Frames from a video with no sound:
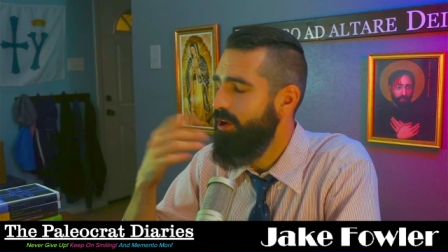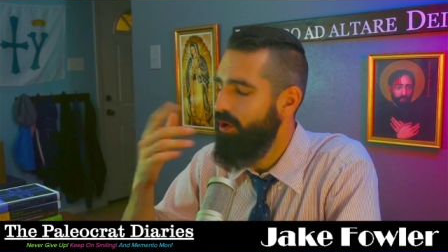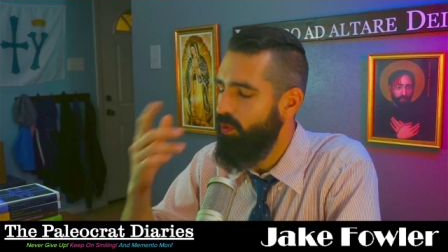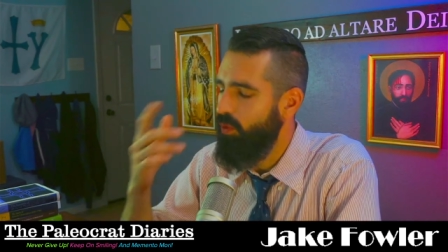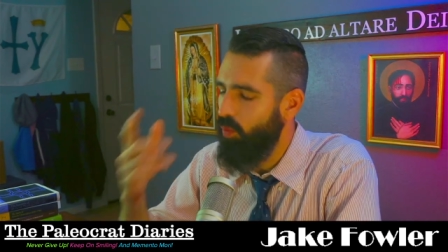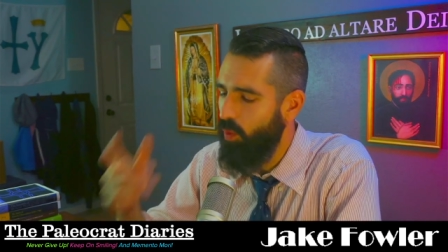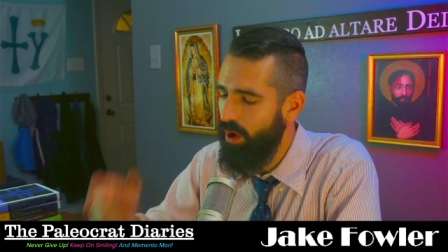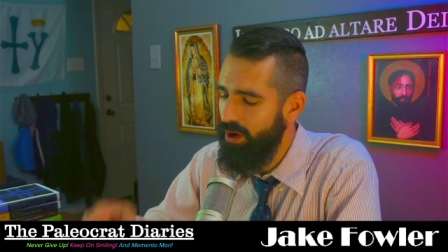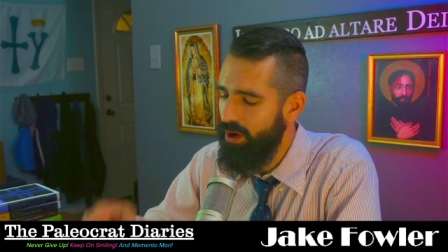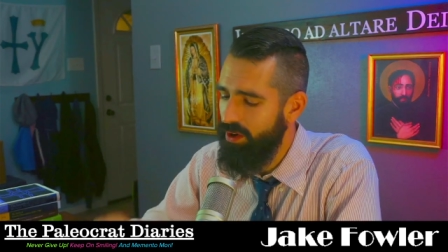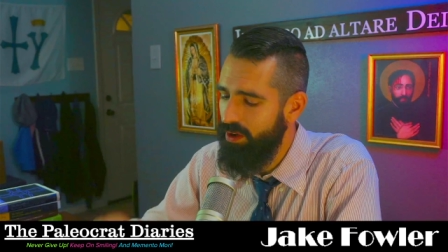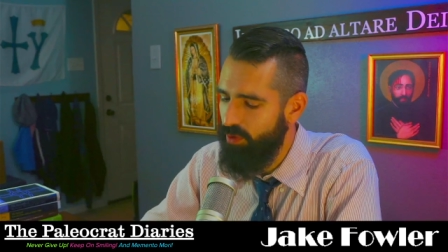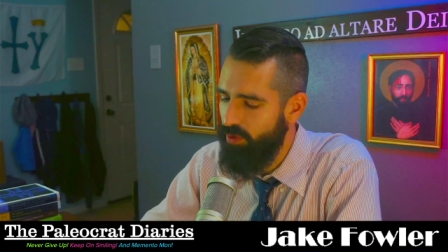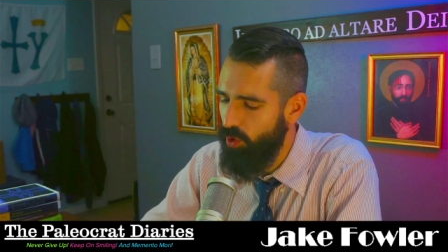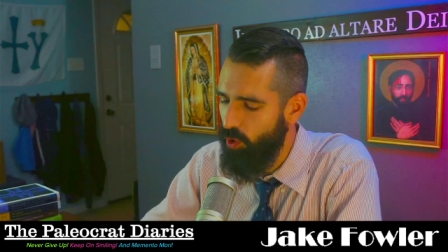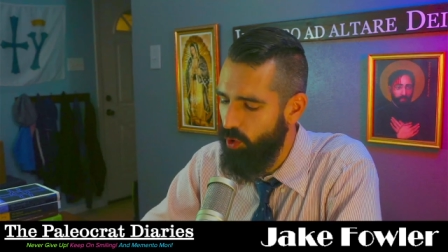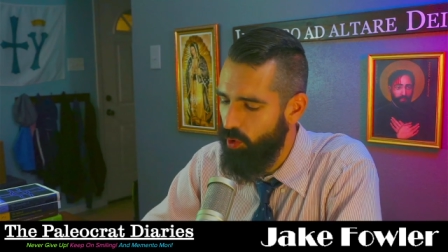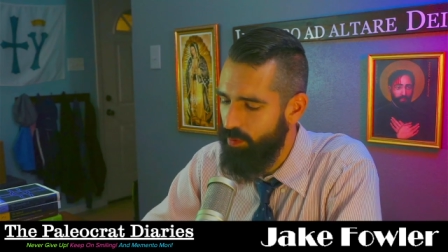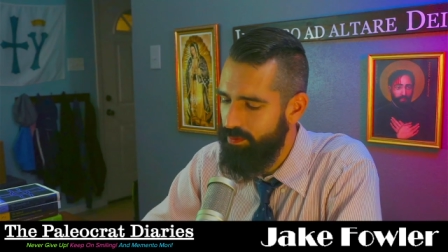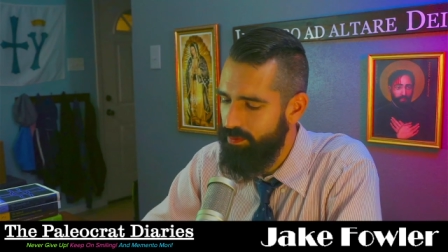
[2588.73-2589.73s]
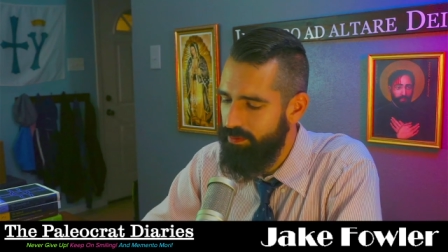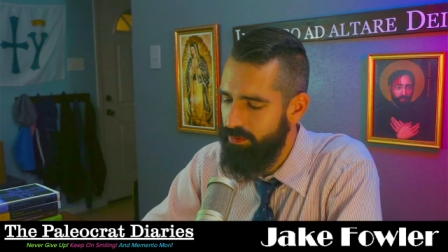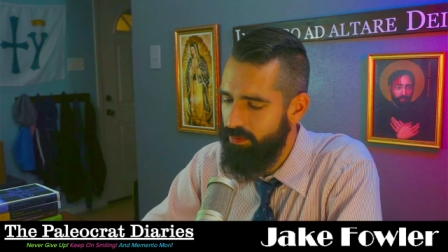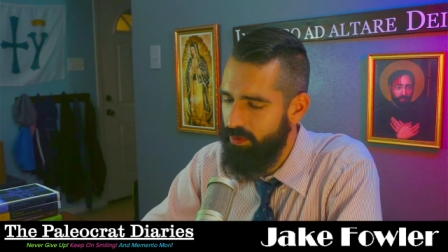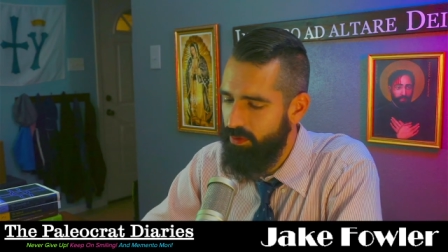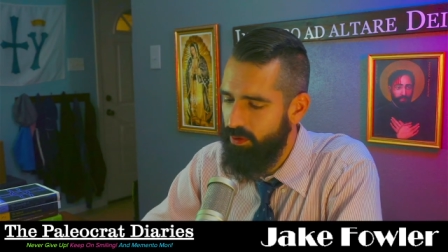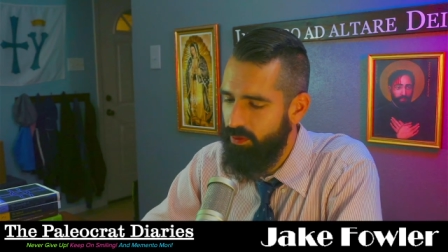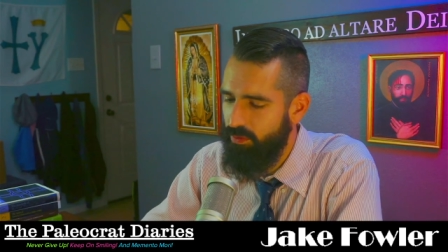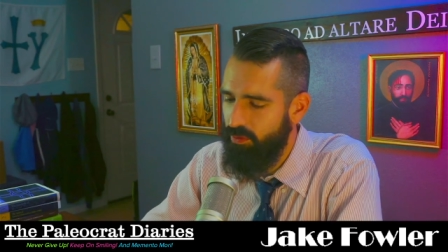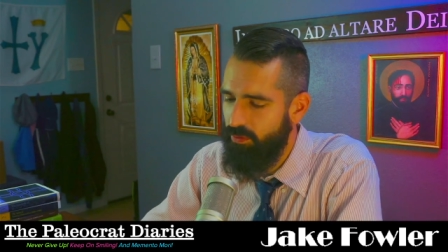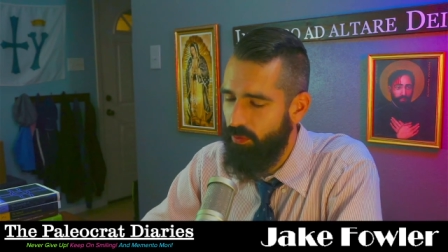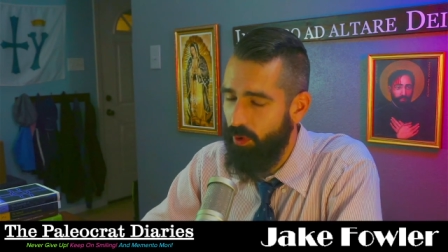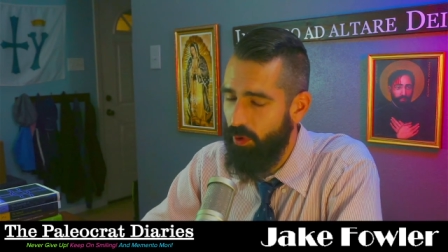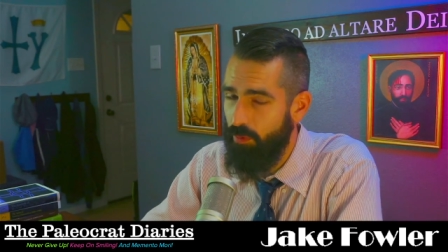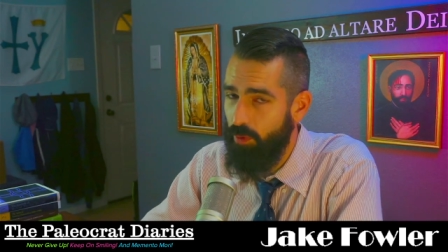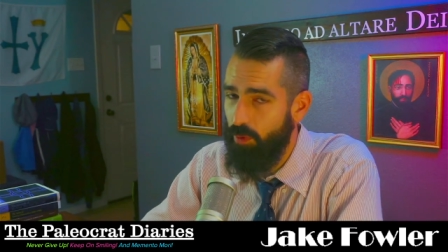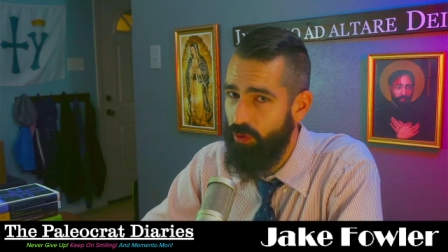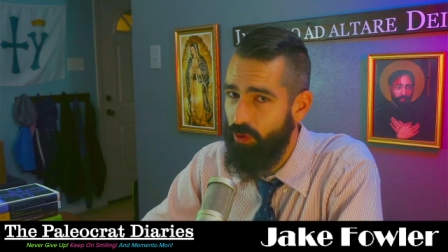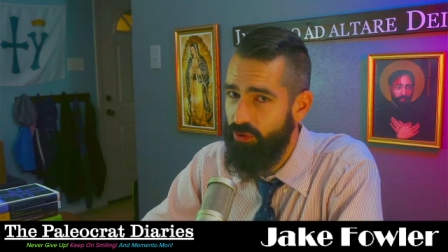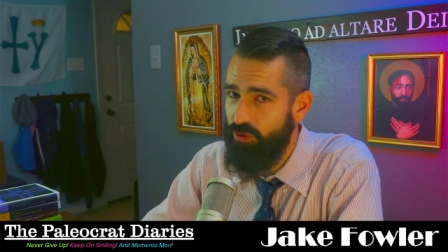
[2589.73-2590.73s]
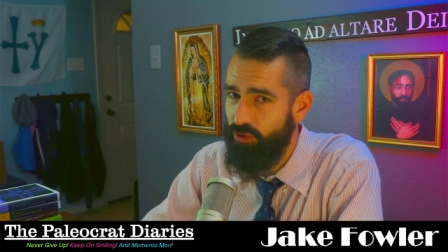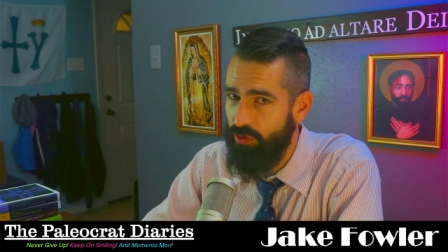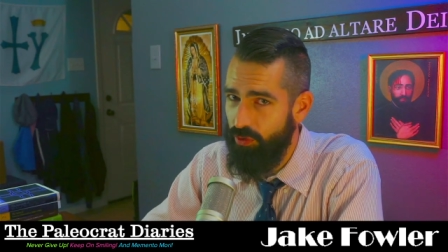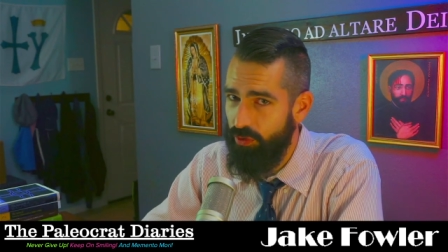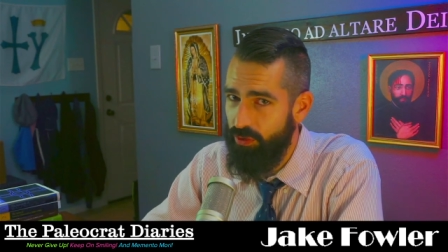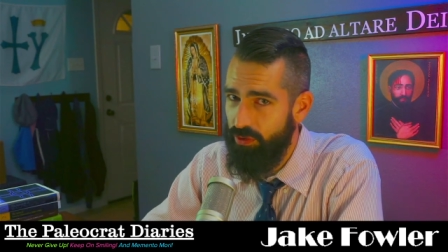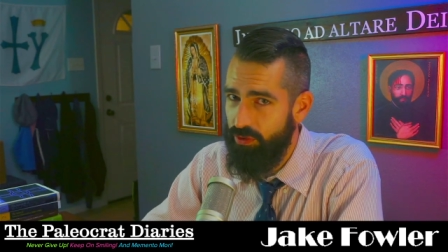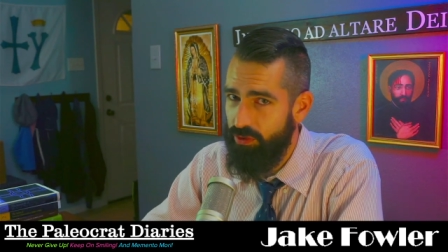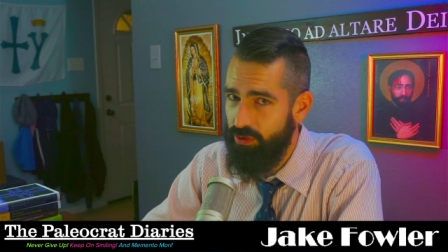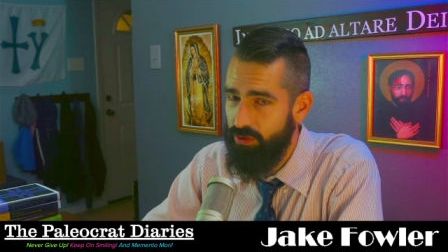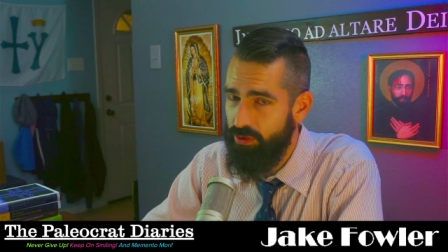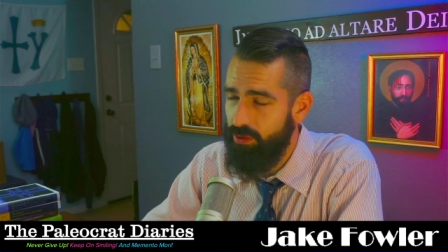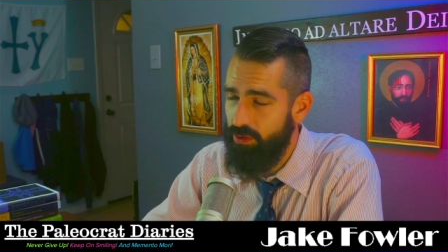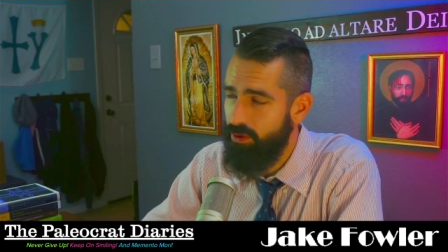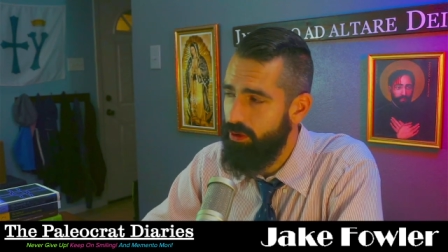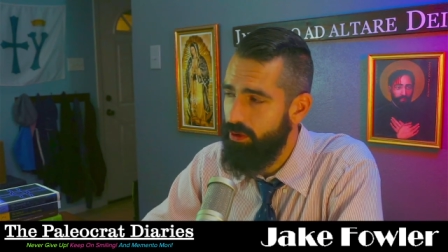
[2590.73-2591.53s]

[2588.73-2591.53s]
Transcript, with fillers: One of whom, Formosus,